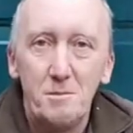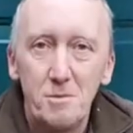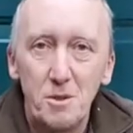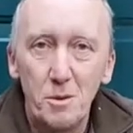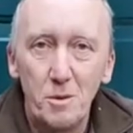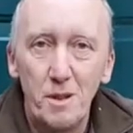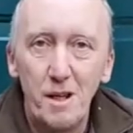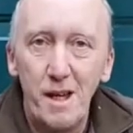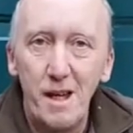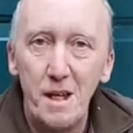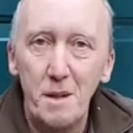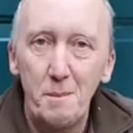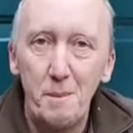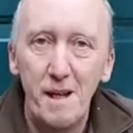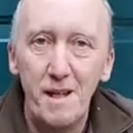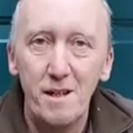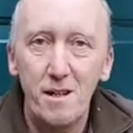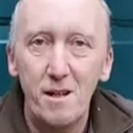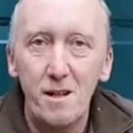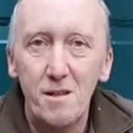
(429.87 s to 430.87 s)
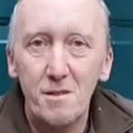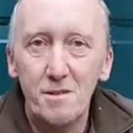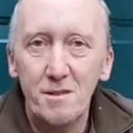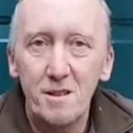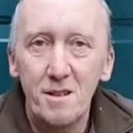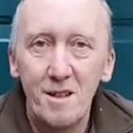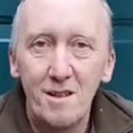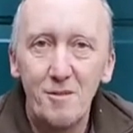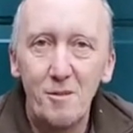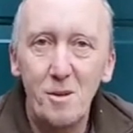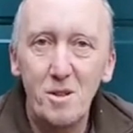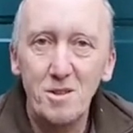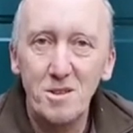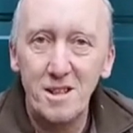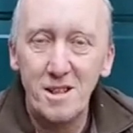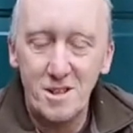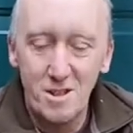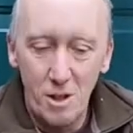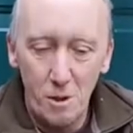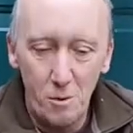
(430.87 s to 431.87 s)
doing it out in the back garden, otherwise I
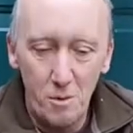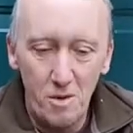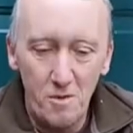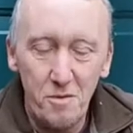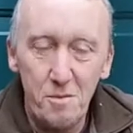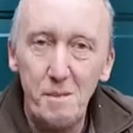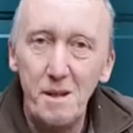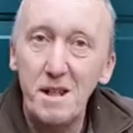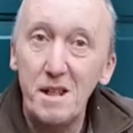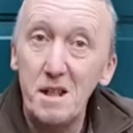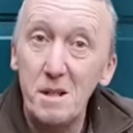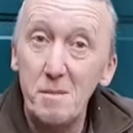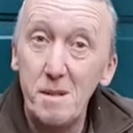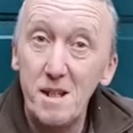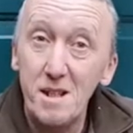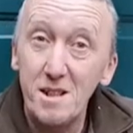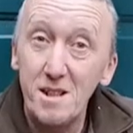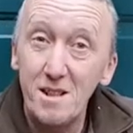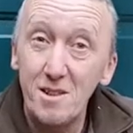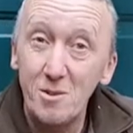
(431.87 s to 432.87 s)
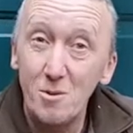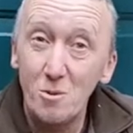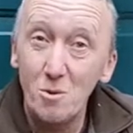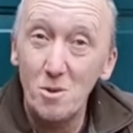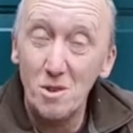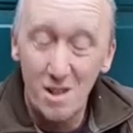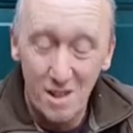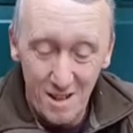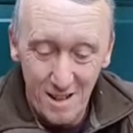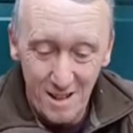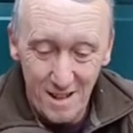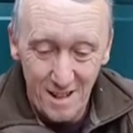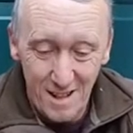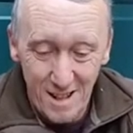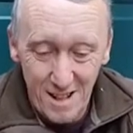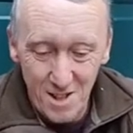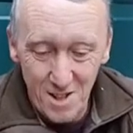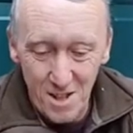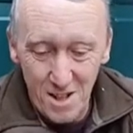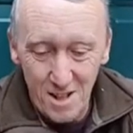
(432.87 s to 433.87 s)
get told off for making a mess indoors in the
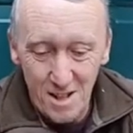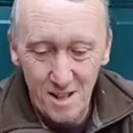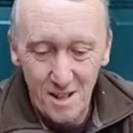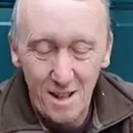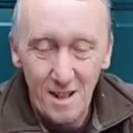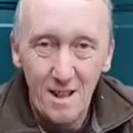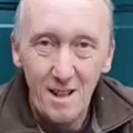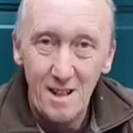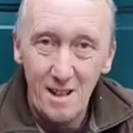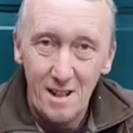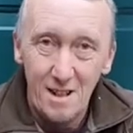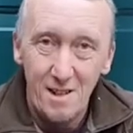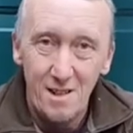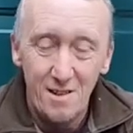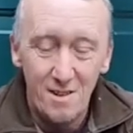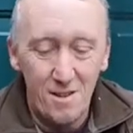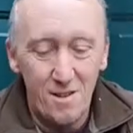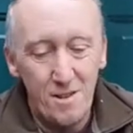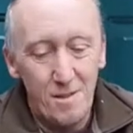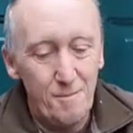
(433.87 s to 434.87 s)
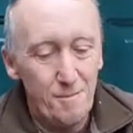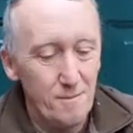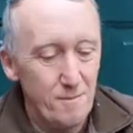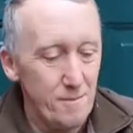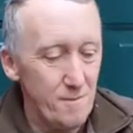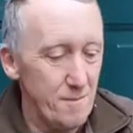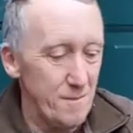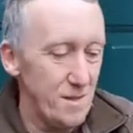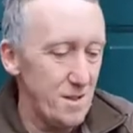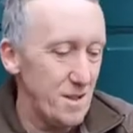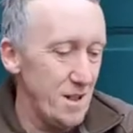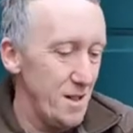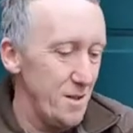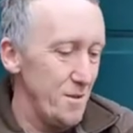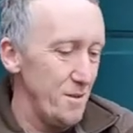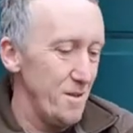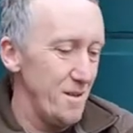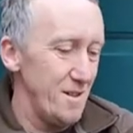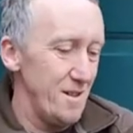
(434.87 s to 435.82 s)
kitchen. Right, so